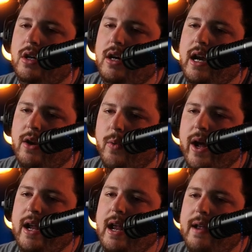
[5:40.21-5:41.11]
in a
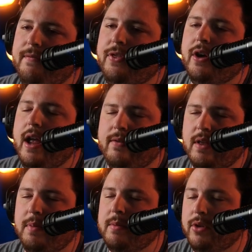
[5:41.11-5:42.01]
way if
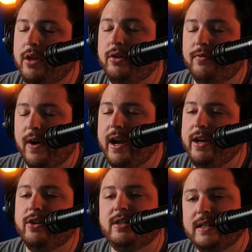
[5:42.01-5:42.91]
the people that you're
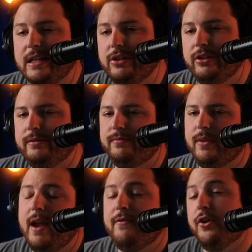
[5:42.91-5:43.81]
fighting are skilled.
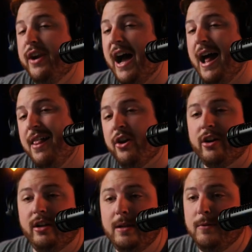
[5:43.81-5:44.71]
If they're not, they're
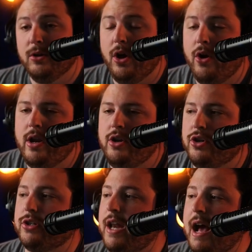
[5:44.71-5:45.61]
gonna leave you alone and you're
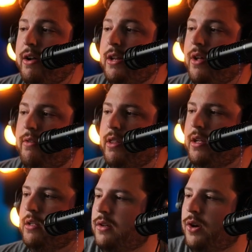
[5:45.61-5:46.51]
just gonna out heal
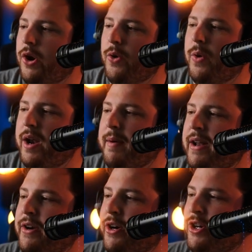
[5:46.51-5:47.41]
everything. What
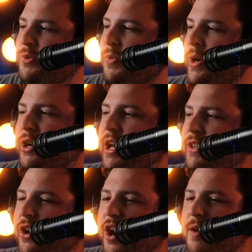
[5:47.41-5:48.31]
about Dirge? We are not
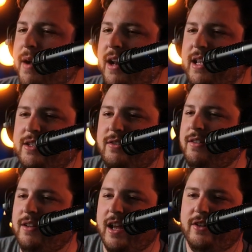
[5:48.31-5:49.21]
talking about it.
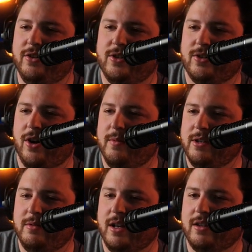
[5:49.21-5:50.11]
Dirge is
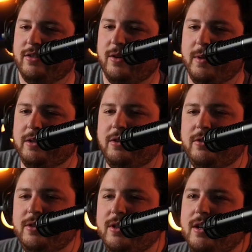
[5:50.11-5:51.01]
garbage. We're not gonna talk about
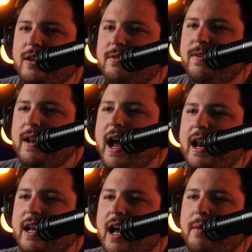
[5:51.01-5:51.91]
Dirge.
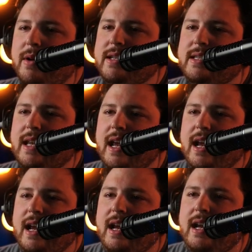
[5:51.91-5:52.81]
Fnatic, I'm gonna
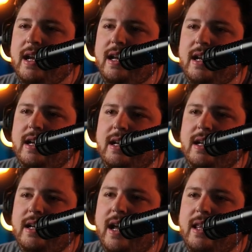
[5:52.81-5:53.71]

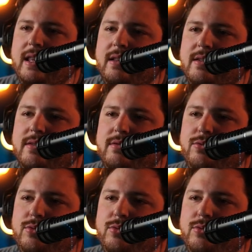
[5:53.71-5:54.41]
say A